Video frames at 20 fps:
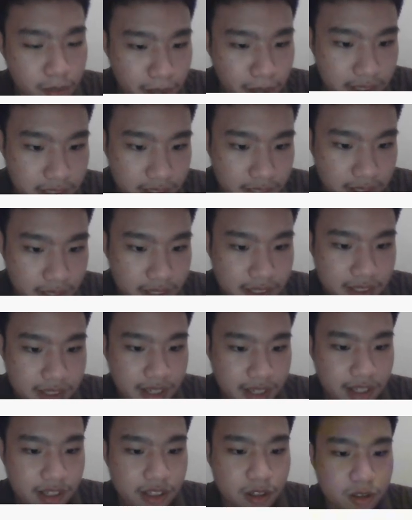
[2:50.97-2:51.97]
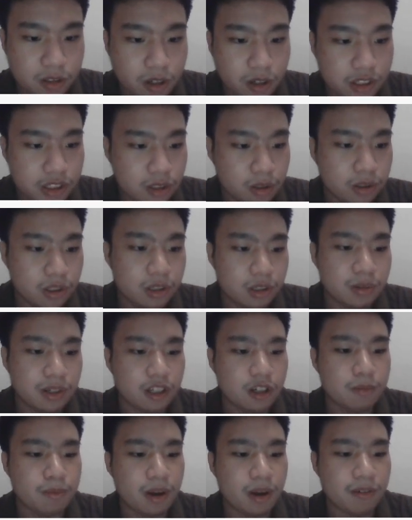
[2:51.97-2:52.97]
complexities in
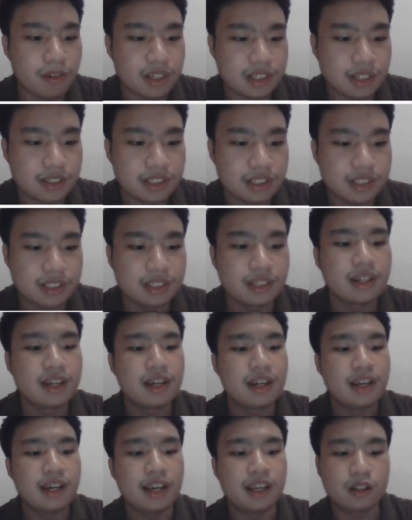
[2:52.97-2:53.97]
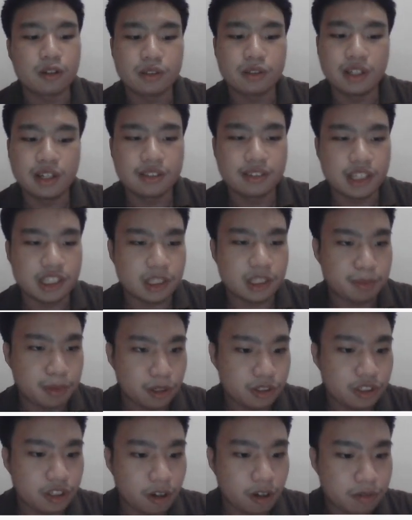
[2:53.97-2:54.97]
cross-cultural comparisons, including
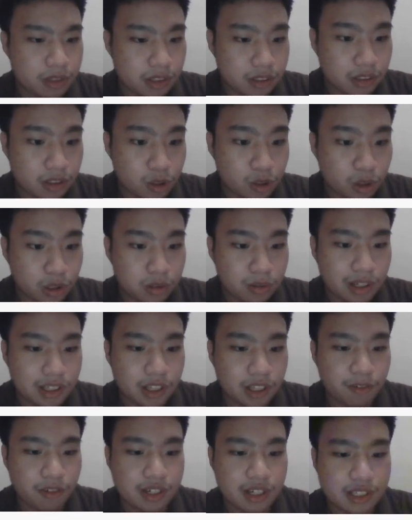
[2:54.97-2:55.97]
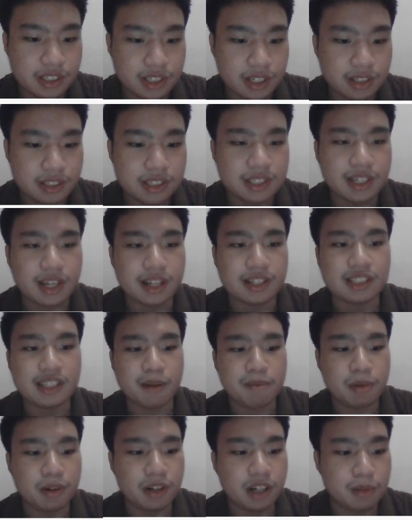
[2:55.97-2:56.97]
disputes over cultural definitions and
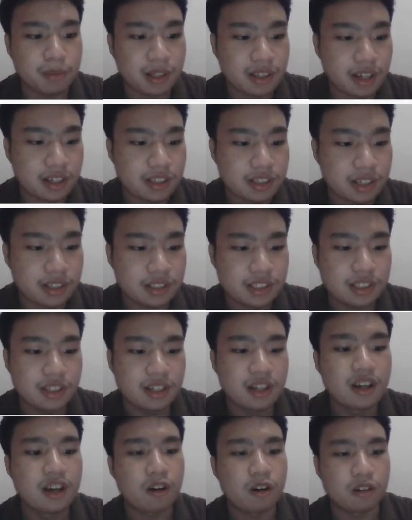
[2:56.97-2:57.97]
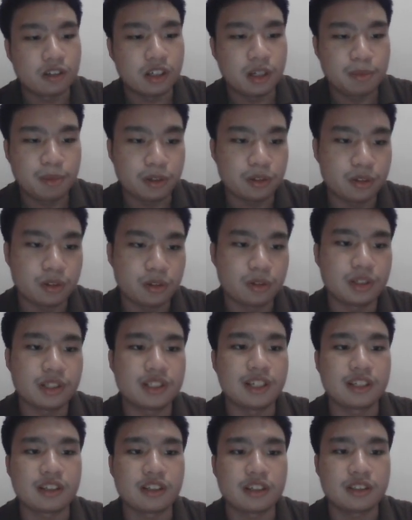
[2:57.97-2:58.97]
sample limitations, contribute to
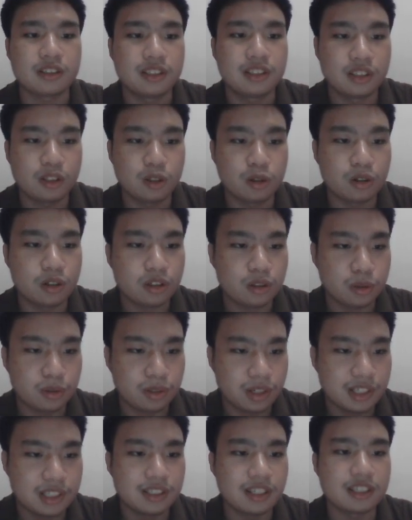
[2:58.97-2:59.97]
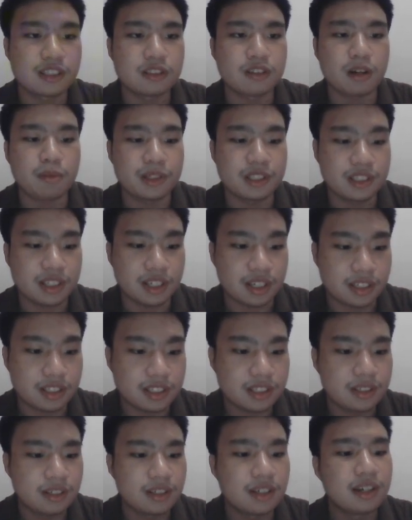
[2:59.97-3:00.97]
to these
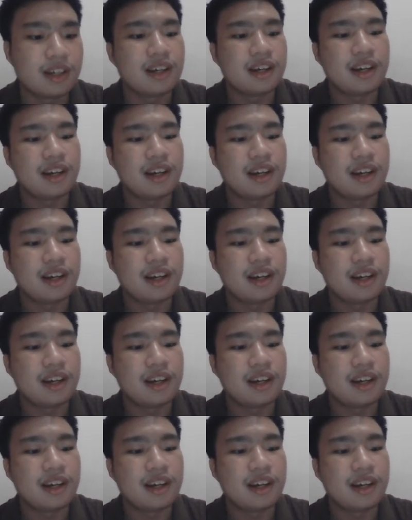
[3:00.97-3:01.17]
discrepancies.